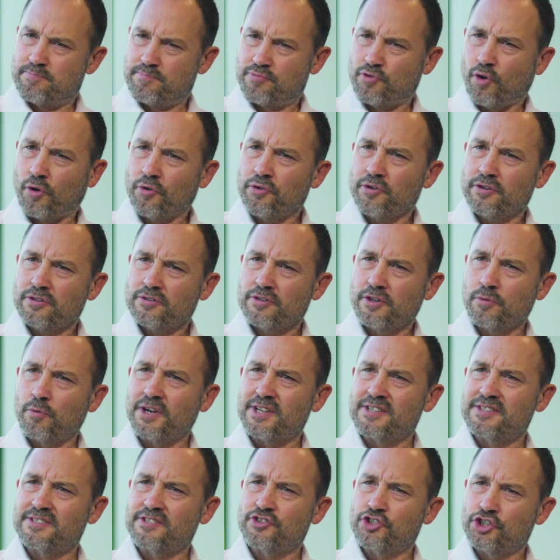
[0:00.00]
product. They want
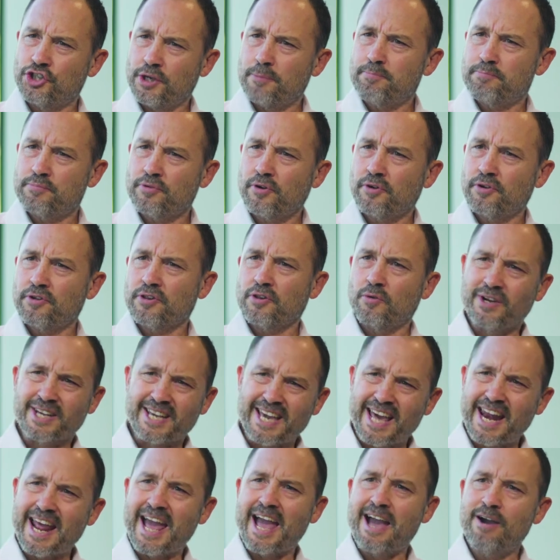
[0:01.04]
to ship product, they want
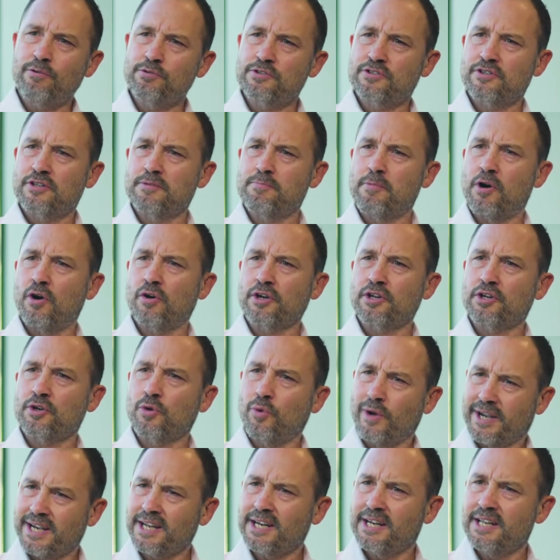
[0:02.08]
to get it out to the market
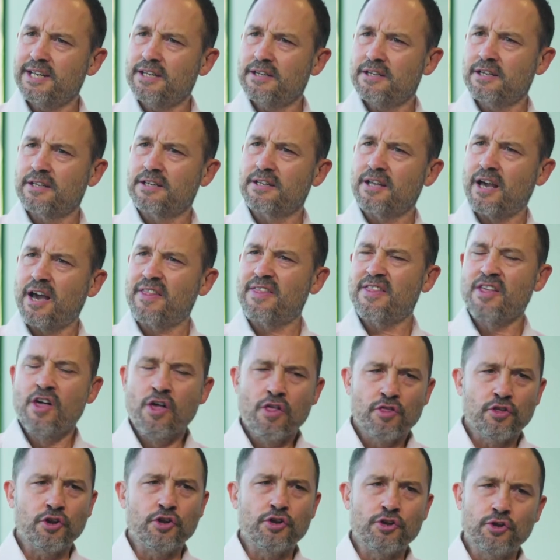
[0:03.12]
quickly, and
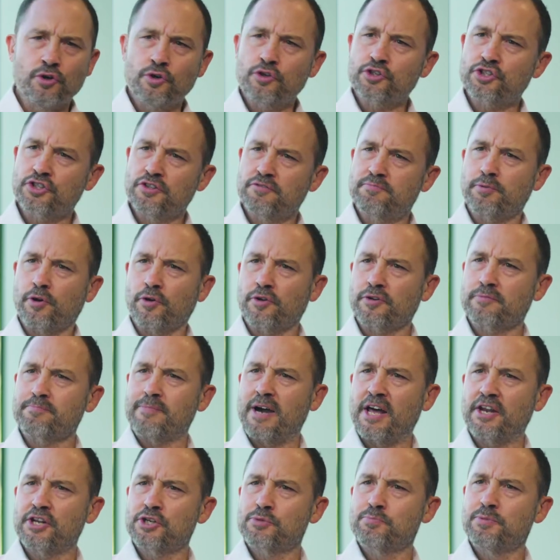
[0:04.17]
the notion of product
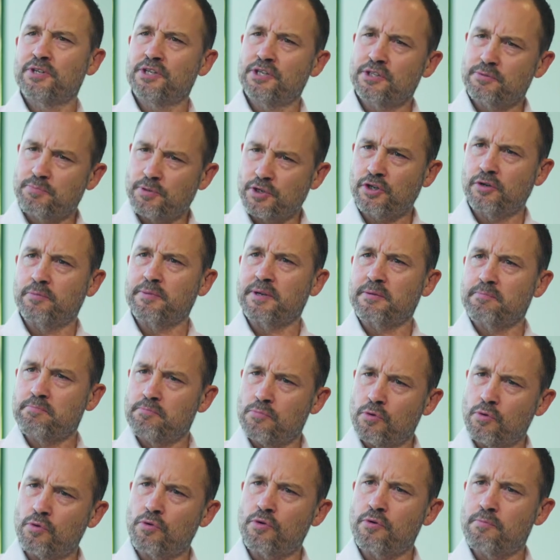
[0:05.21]
management is becoming
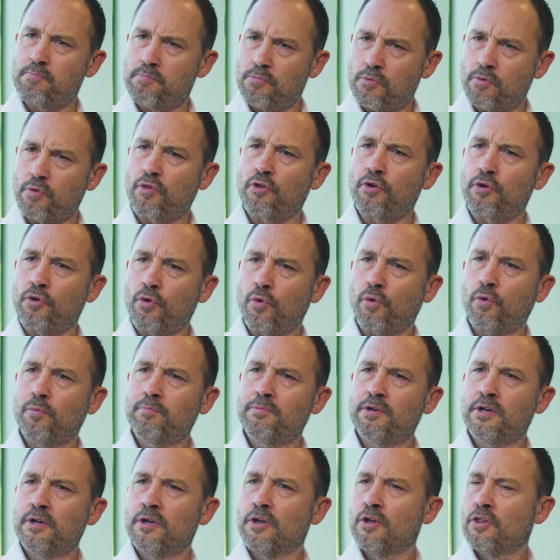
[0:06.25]
more and more the norm.
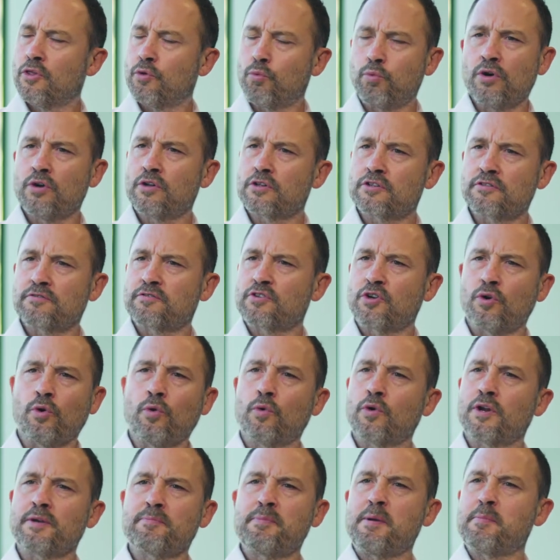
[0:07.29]
The world of
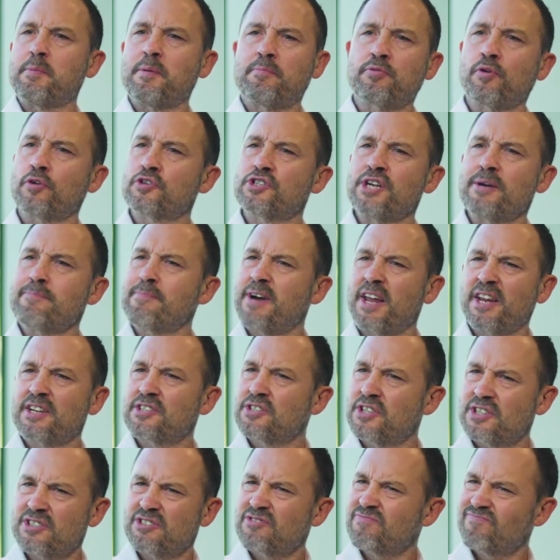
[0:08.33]
calling people project
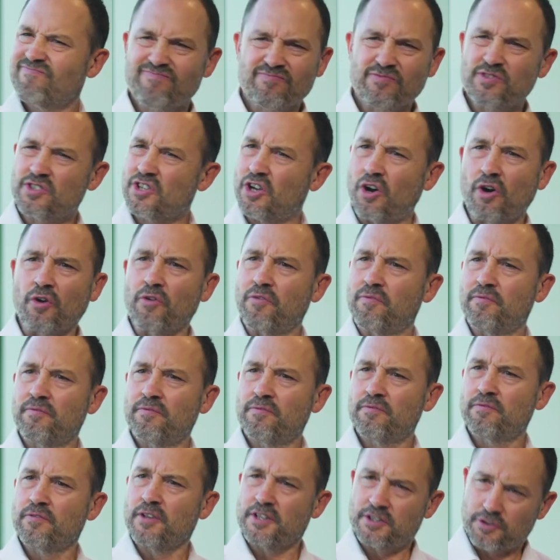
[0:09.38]
managers, it's gone.
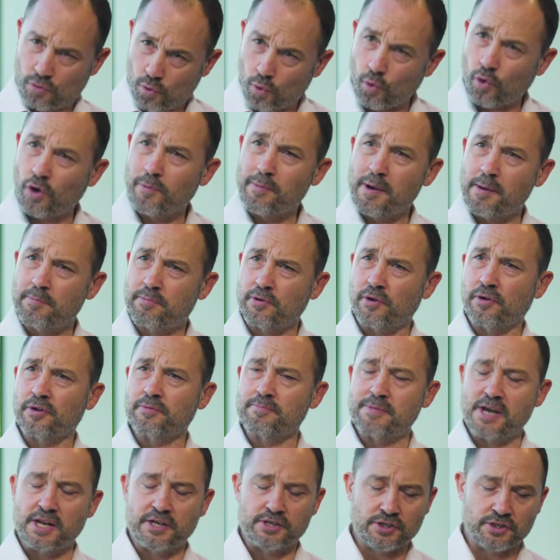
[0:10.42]
Mm-hmm. It's all about product
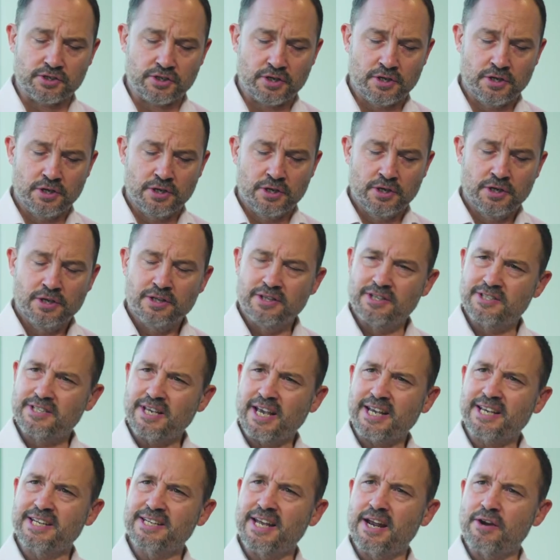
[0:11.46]
managers. The
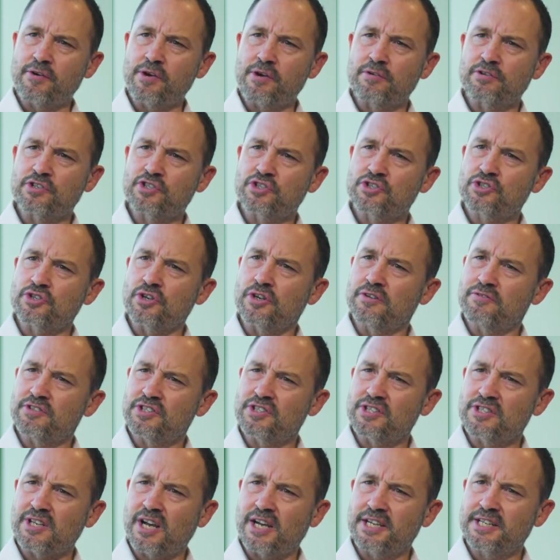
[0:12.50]
second area is service
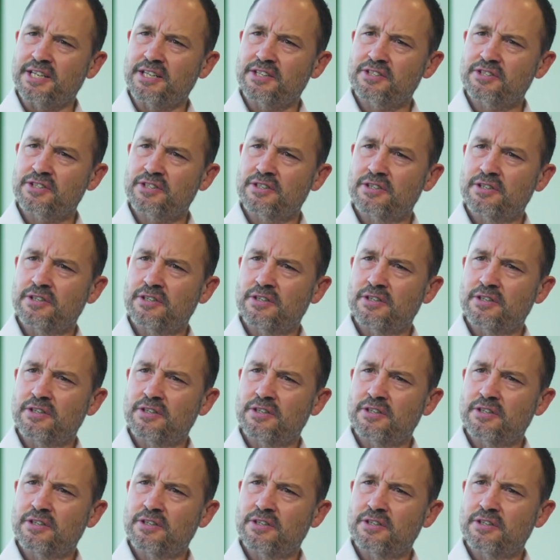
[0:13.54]
designers.